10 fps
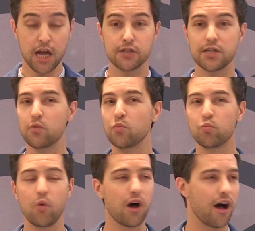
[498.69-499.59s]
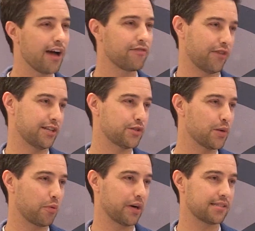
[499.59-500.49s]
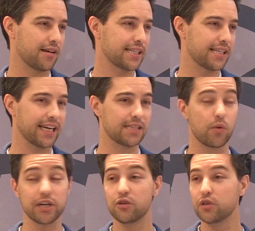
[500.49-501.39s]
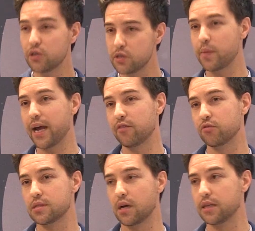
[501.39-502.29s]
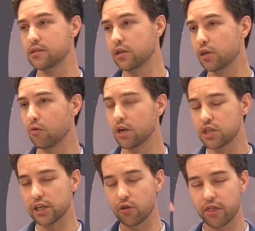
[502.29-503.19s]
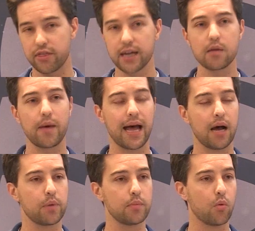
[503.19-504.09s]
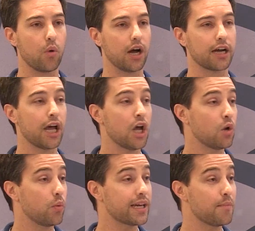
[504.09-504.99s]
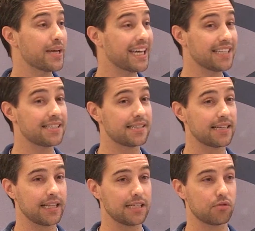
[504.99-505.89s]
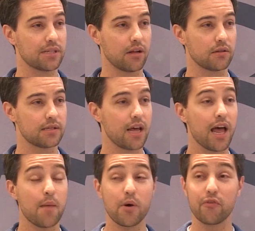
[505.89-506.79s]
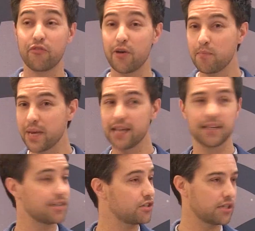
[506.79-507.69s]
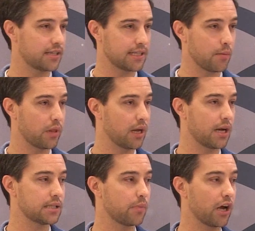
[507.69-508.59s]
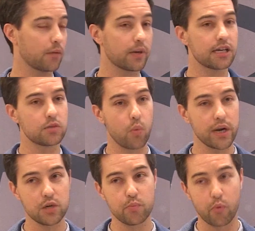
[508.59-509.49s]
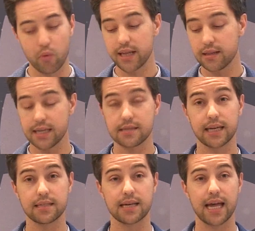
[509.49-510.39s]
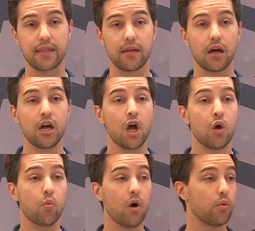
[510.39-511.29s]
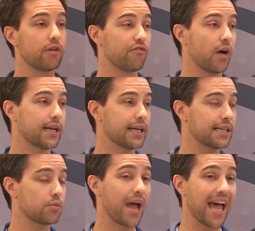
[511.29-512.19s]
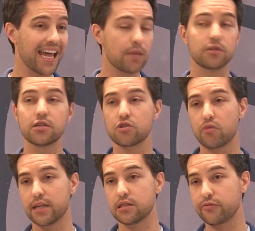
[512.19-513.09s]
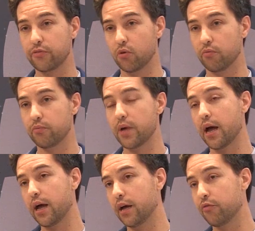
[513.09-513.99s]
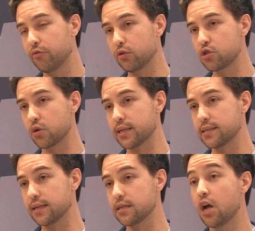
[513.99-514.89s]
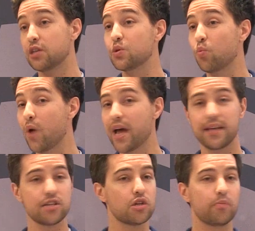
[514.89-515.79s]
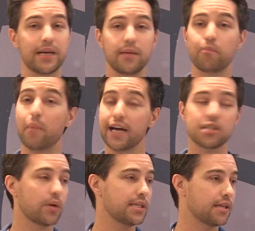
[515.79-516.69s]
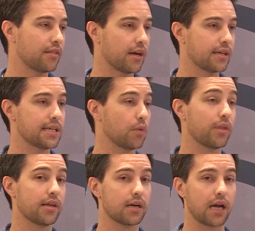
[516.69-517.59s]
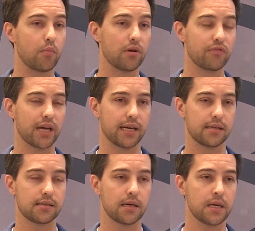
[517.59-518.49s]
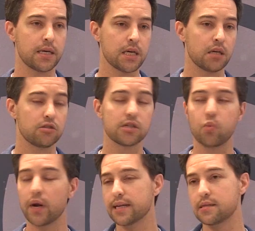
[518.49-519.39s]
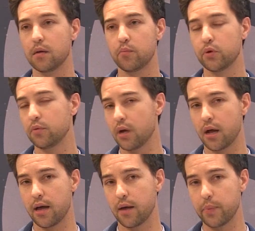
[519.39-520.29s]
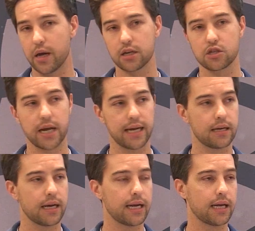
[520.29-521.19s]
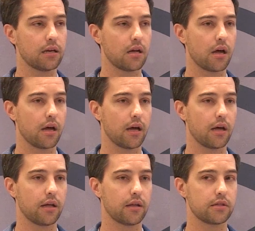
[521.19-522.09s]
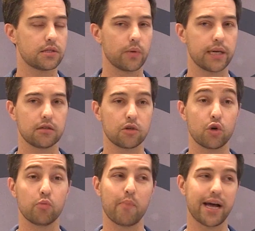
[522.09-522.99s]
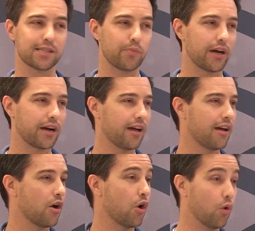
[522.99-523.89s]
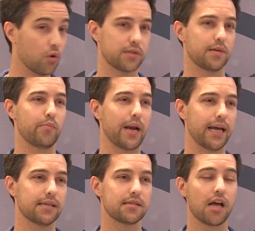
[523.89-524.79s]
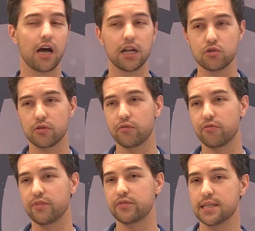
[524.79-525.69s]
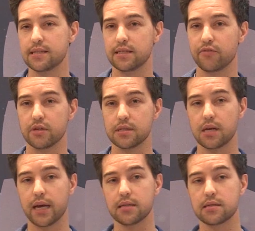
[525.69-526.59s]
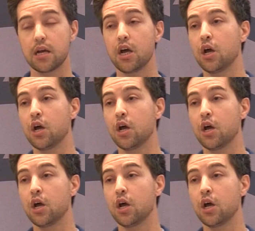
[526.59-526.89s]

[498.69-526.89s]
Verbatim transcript: So what I find super exciting is when you use behavioural science and neurology and you think about how people work, we can begin to see these results. But for me, this is just the tip of the iceberg, because when you bring these things together, what we're finding is we're able to transform uh, food choices to where they should be by twenty thirty within a couple of years. Just one example, a burger chain in uh, Sweden called Max Burger. Awesome place, one hundred fifty different sites.